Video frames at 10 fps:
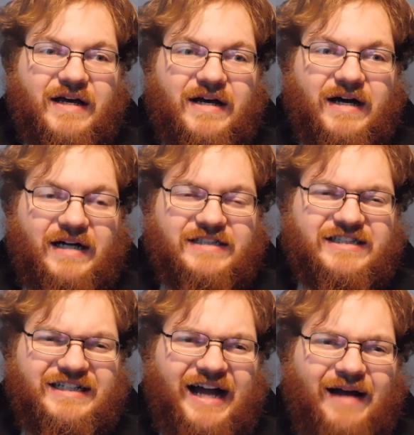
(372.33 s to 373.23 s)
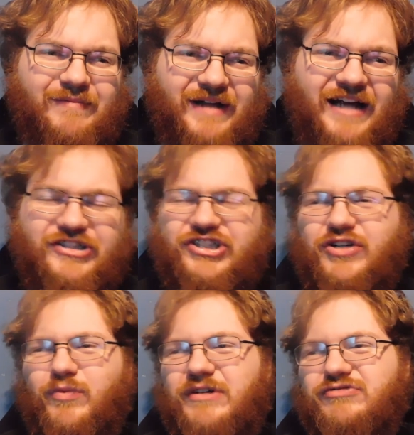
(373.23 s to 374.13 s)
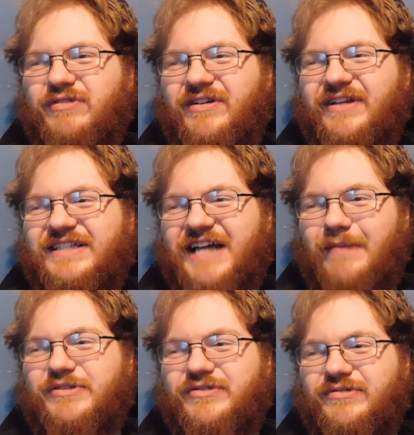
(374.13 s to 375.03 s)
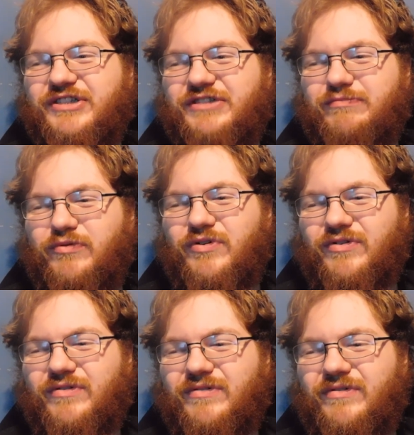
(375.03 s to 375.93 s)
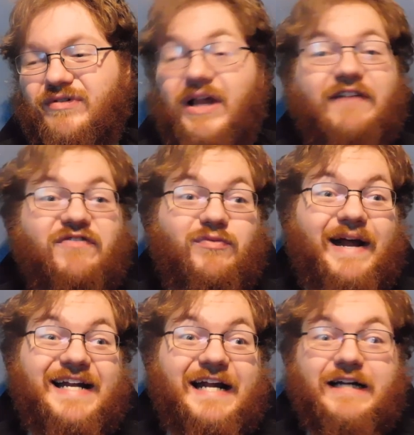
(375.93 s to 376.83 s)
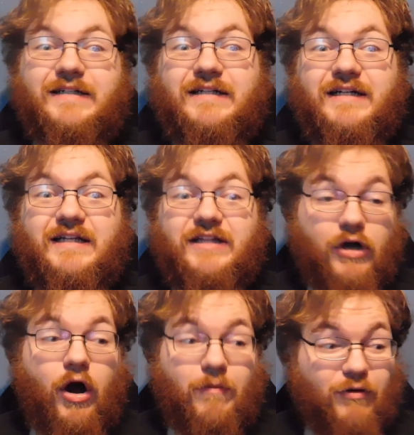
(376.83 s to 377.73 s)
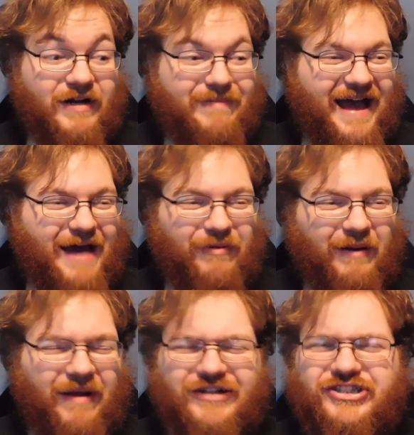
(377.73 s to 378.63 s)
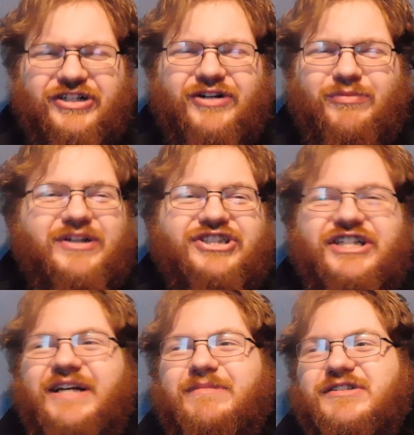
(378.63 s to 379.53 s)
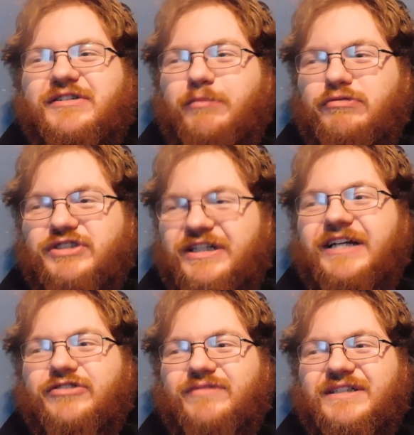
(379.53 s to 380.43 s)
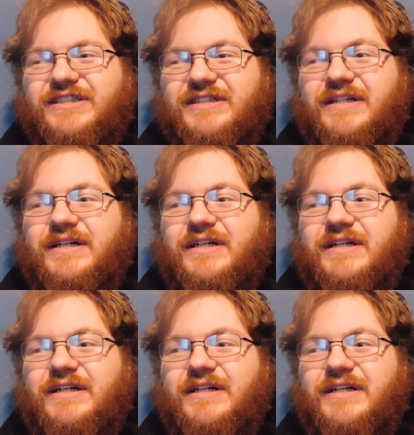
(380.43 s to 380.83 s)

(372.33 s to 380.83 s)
Honestly, I'm not sure which one of these obstacles is more life-threatening. They're all pretty bad, but I'm not sure which team is the most dangerous.